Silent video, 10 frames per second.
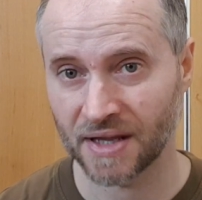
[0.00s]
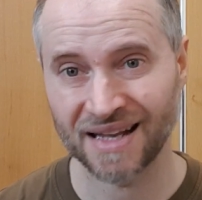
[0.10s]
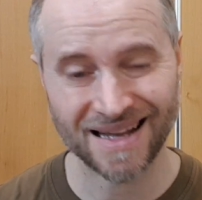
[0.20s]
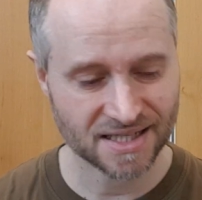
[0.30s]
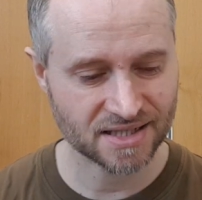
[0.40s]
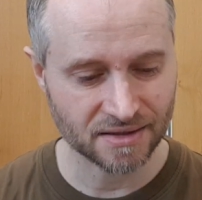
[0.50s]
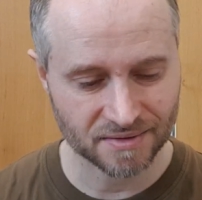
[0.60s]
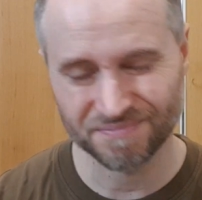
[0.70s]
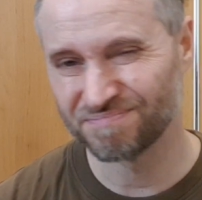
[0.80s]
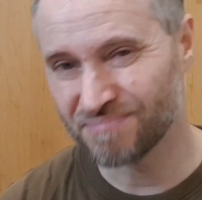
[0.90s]
And that's
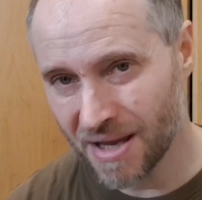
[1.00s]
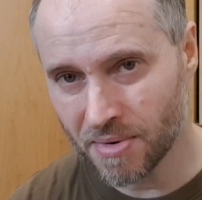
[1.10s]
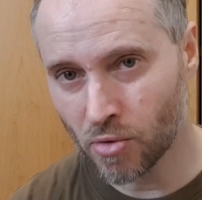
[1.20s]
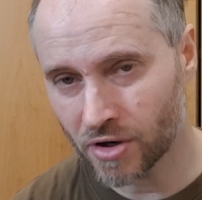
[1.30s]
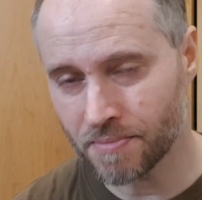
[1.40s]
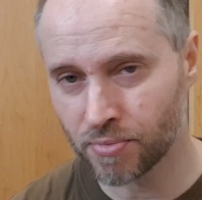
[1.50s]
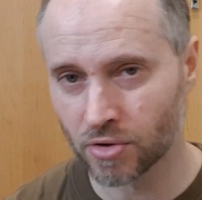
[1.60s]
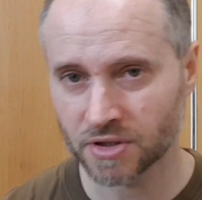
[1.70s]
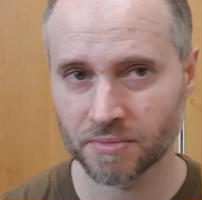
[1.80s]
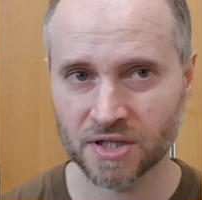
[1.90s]
maybe more
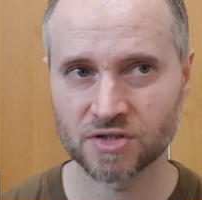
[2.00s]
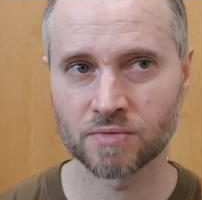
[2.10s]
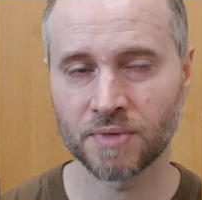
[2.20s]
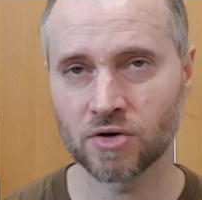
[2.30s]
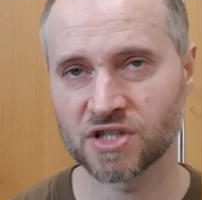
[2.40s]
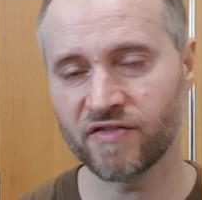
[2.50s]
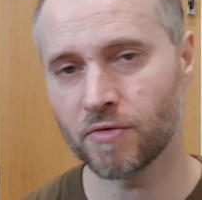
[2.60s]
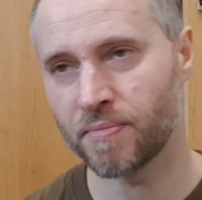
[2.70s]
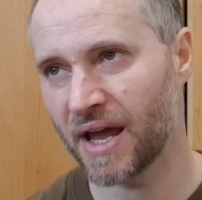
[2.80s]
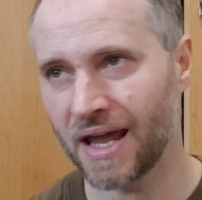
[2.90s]
important, because if you
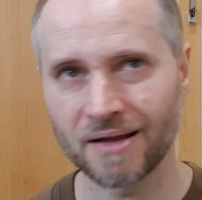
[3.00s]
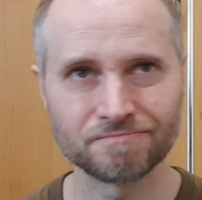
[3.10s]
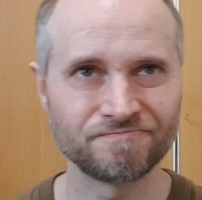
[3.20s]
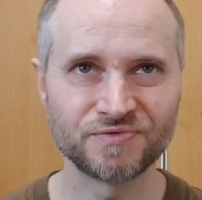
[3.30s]
pay,